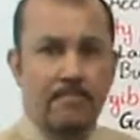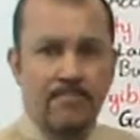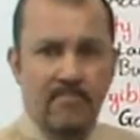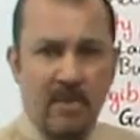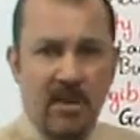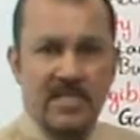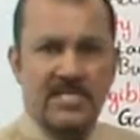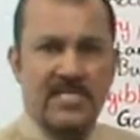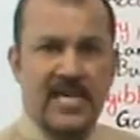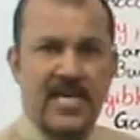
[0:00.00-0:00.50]

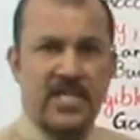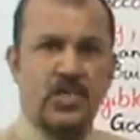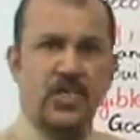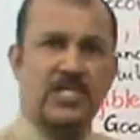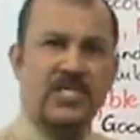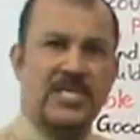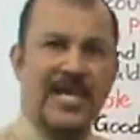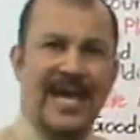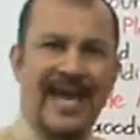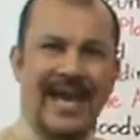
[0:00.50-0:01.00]
broad
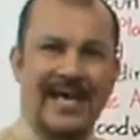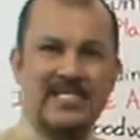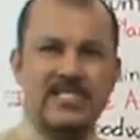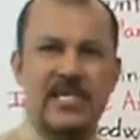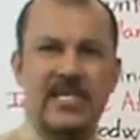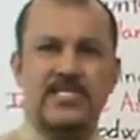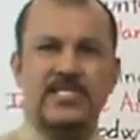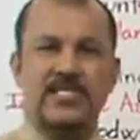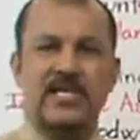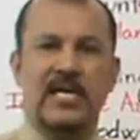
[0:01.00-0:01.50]
sections:
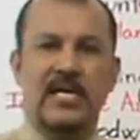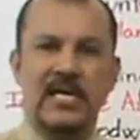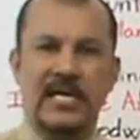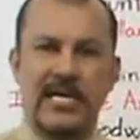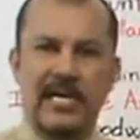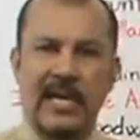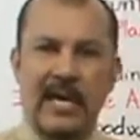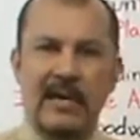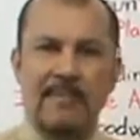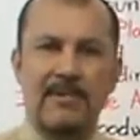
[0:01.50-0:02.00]
assets,
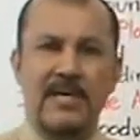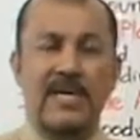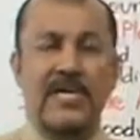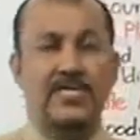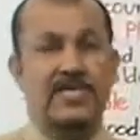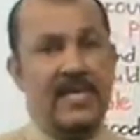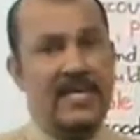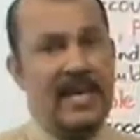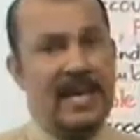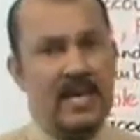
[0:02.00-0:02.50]

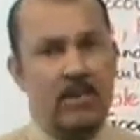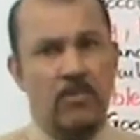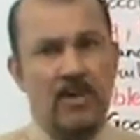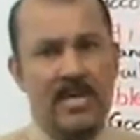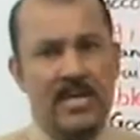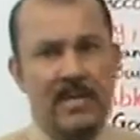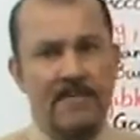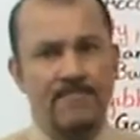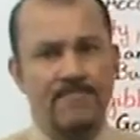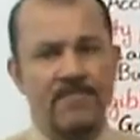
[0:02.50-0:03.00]
liabilities, and
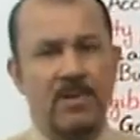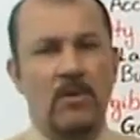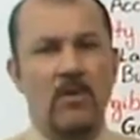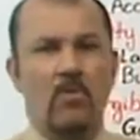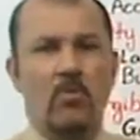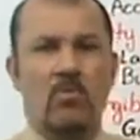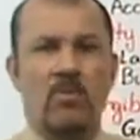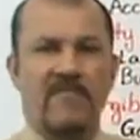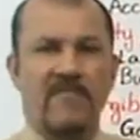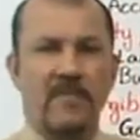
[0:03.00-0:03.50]
equity.
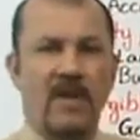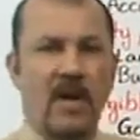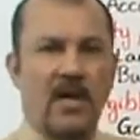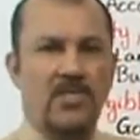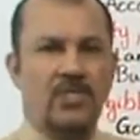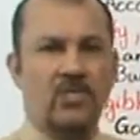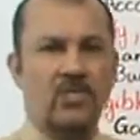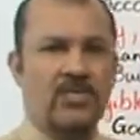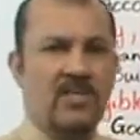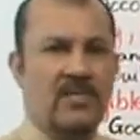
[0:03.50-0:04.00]
We've
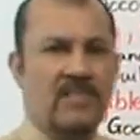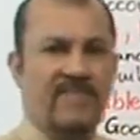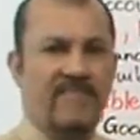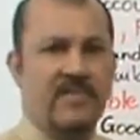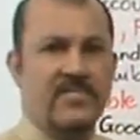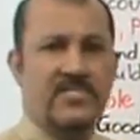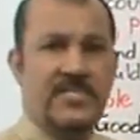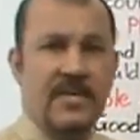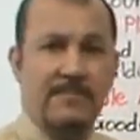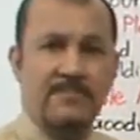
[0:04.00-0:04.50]
gone through the
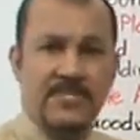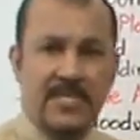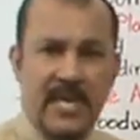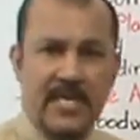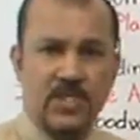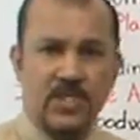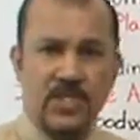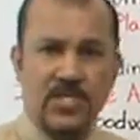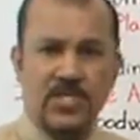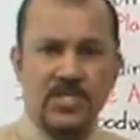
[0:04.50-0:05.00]
different
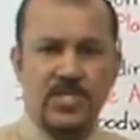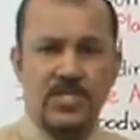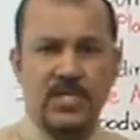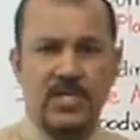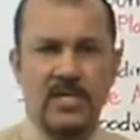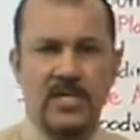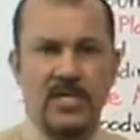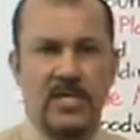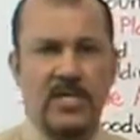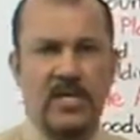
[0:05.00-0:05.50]
subsections.